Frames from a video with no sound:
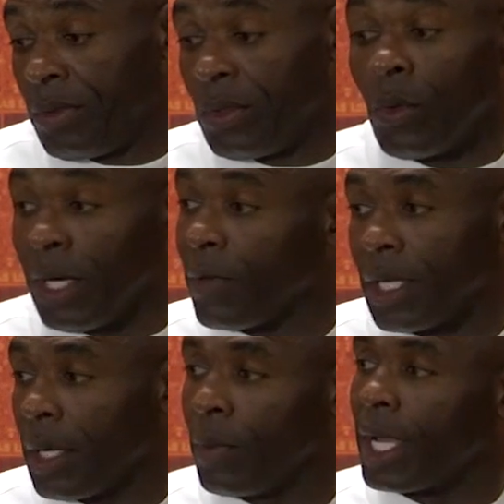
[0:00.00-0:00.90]
doing
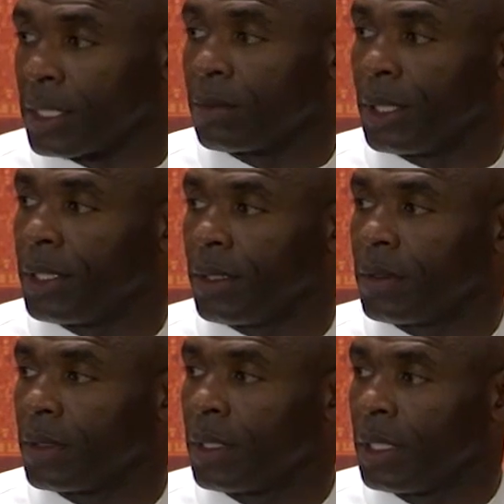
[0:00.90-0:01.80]
everything we ask them to do, and
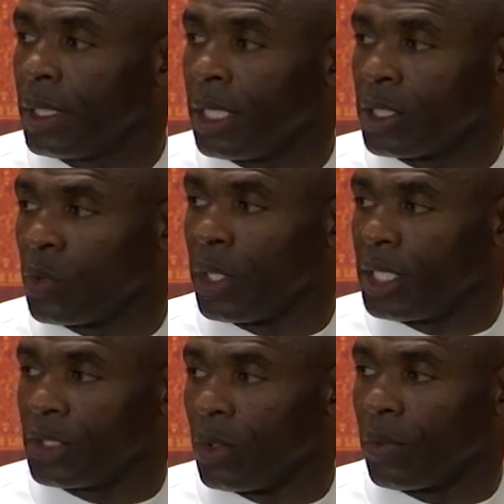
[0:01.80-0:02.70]
that's what
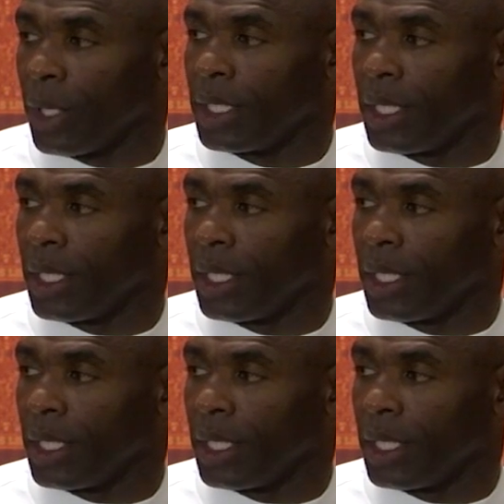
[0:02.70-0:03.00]
he's doing right